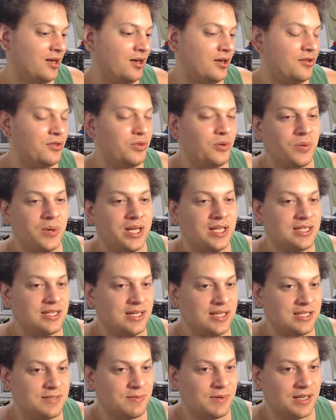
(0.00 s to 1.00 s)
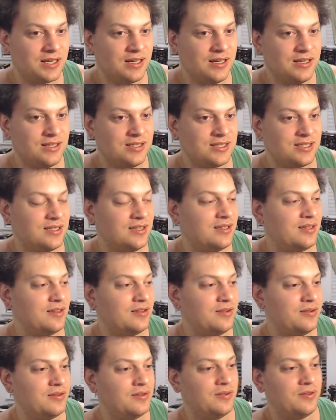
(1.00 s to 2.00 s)
The reason is because
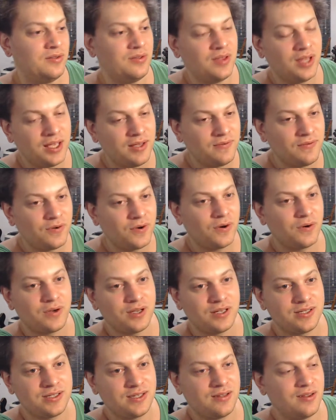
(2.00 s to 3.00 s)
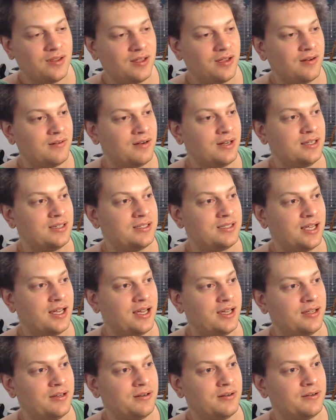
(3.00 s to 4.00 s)
they focus their
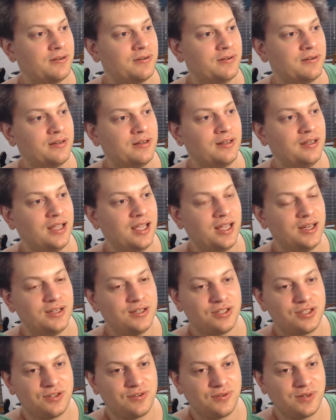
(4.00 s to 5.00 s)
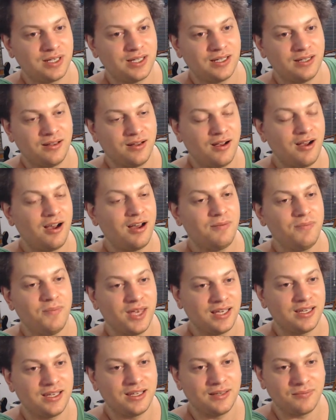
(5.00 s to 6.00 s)
entire industry on
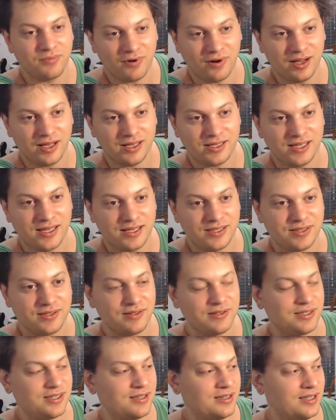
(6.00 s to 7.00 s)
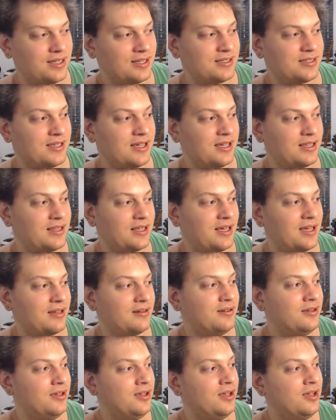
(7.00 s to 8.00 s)
making processors and things like that.
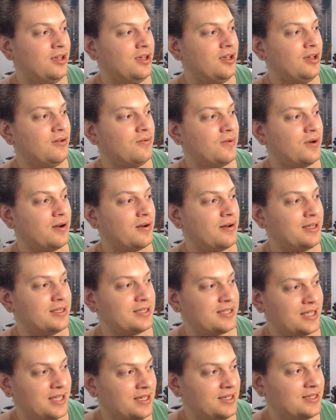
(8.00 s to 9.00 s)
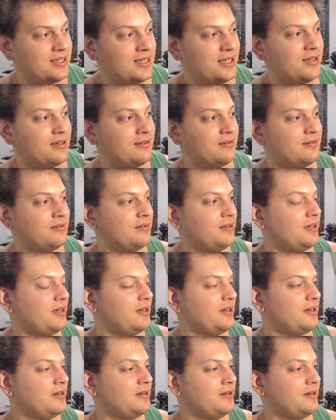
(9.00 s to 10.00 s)
Whereas Intel,
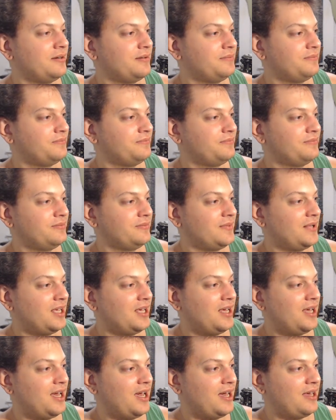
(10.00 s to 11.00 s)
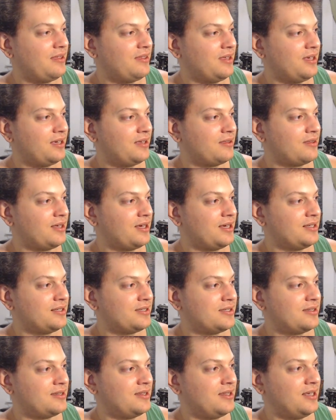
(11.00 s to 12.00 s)
um, I think that
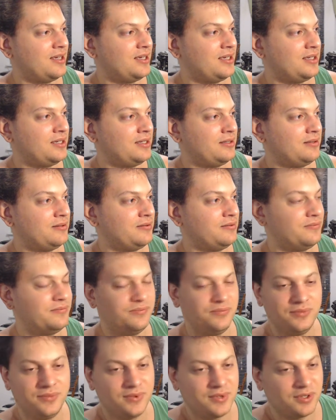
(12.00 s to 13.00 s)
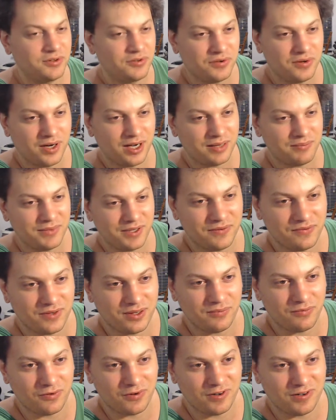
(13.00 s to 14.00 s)
they, correct me
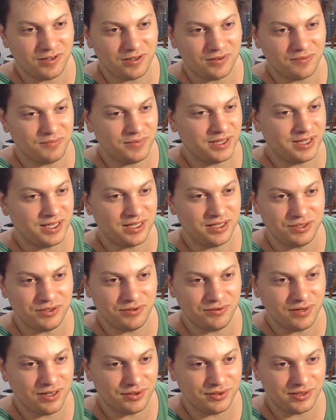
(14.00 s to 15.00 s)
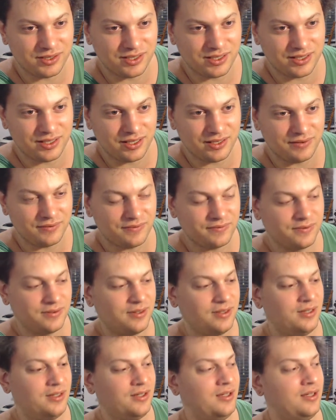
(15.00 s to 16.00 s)
I'm wrong, but they do other stuff.
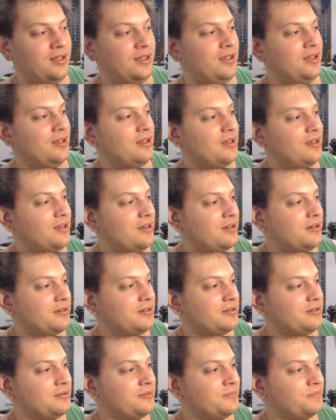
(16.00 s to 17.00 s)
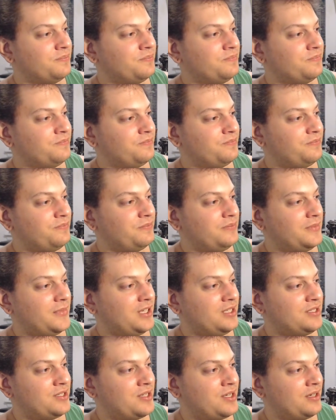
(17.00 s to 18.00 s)
Um,
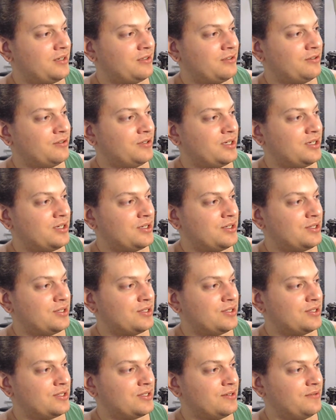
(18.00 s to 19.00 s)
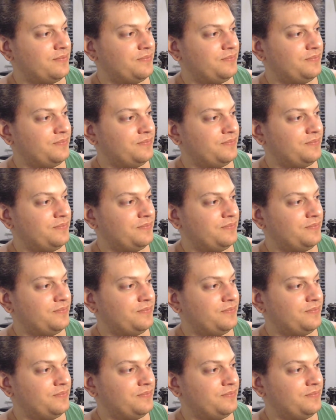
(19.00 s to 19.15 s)
Intel is